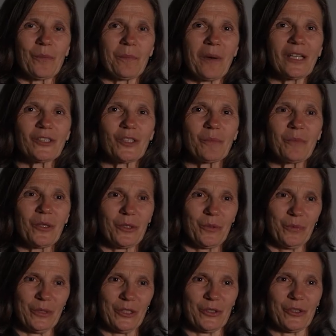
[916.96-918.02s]

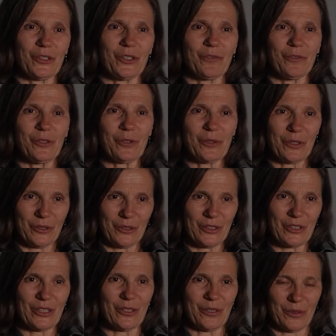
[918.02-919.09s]
multimodal research, if you're
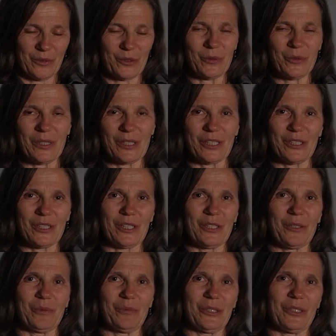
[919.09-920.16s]
considered doing this in
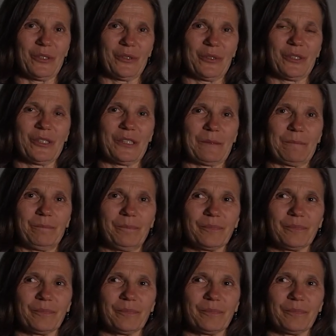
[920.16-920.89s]
your research,